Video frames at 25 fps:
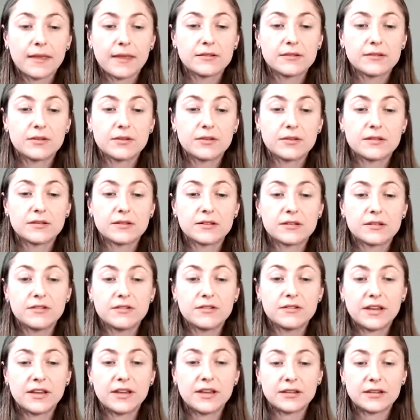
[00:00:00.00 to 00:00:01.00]
So this is our
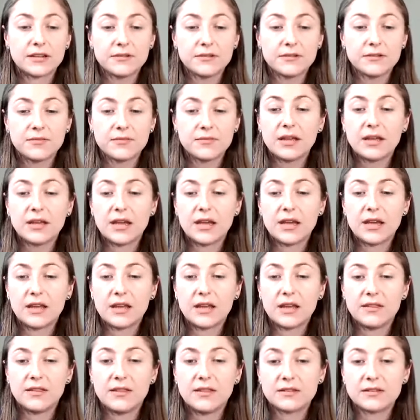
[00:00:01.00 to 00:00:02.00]
failure,
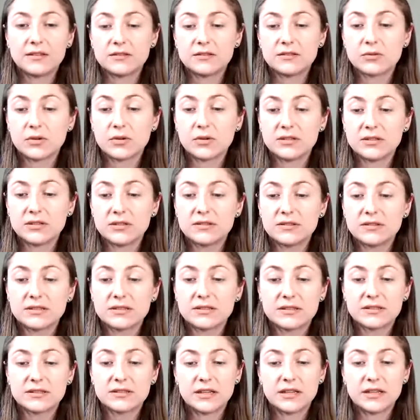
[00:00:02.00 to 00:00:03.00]
and this is going to
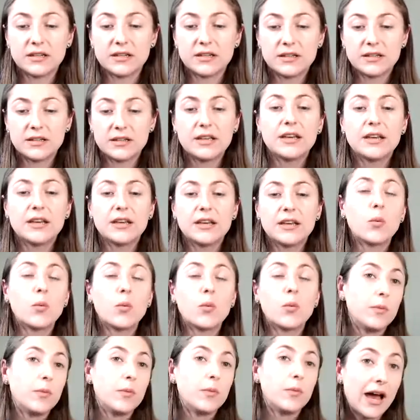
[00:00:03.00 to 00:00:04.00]
succeed.
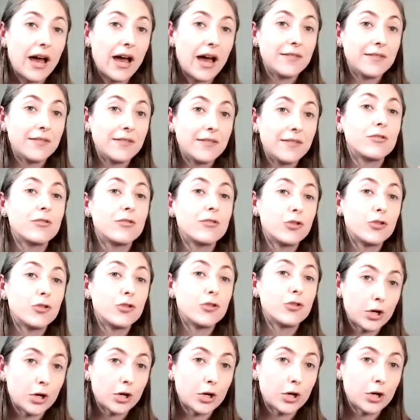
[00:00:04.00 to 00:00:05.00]
Not the
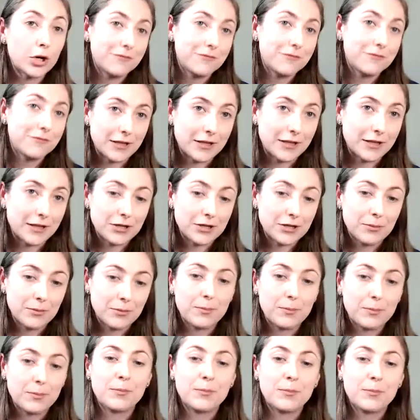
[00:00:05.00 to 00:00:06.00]
word failure.
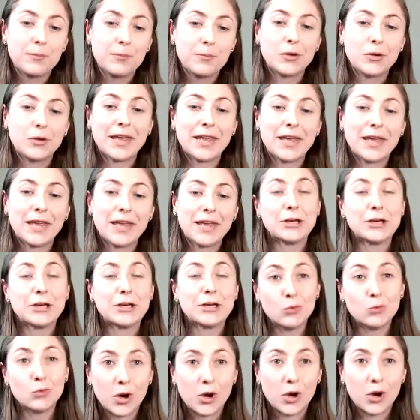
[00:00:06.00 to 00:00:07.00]
We can't tell
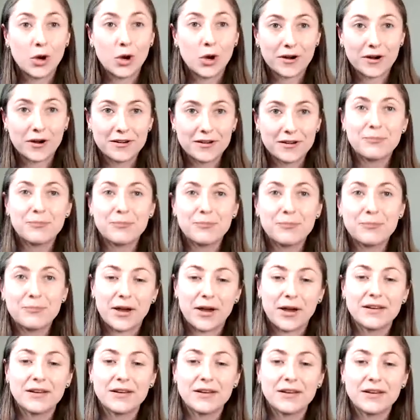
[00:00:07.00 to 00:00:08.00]
you what word,
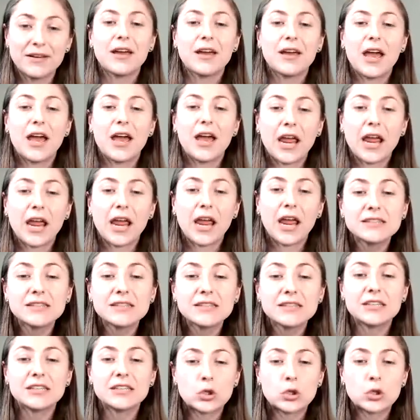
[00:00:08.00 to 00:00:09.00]
but a
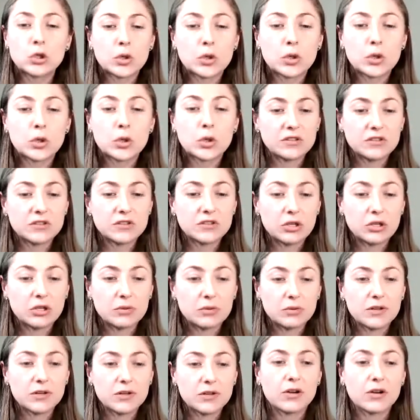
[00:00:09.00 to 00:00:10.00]
single word was
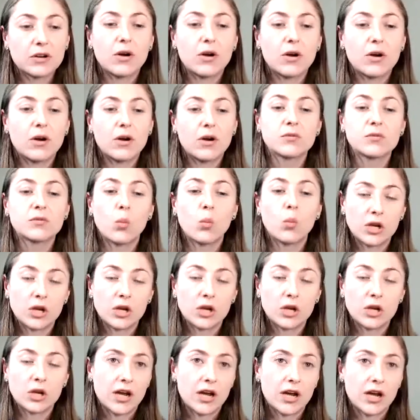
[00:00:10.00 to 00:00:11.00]
used across
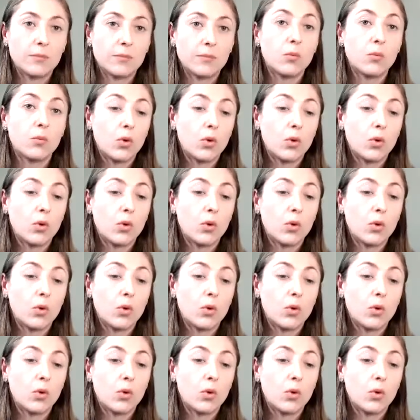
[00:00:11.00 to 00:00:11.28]
one job.